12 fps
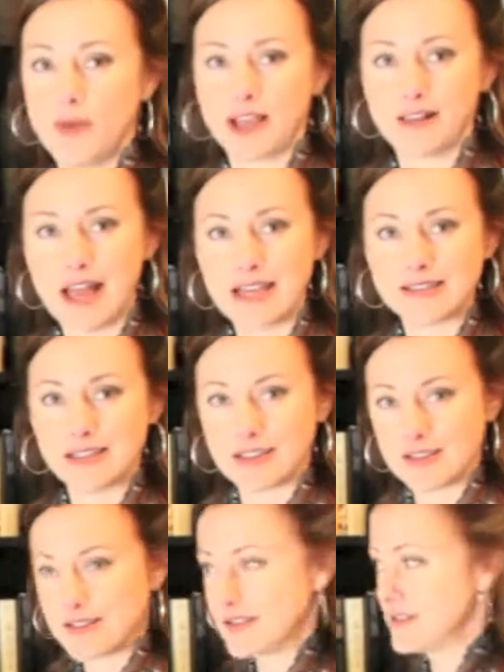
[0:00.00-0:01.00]
my
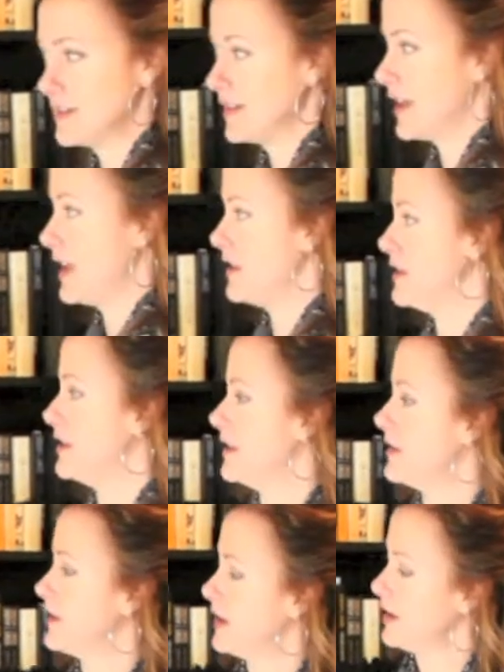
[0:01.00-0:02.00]
classics
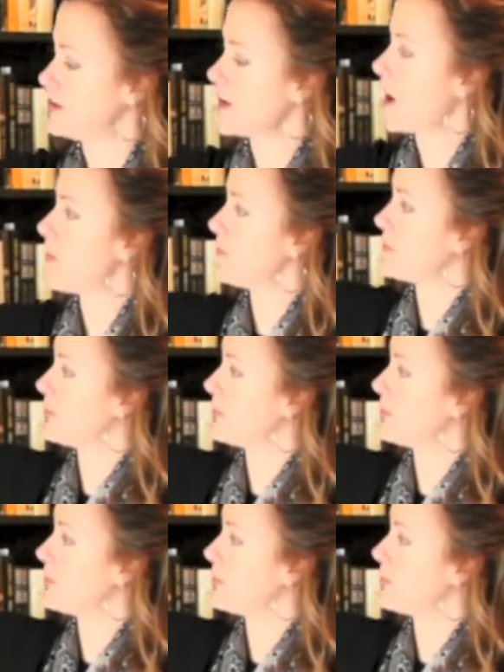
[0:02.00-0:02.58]
in the top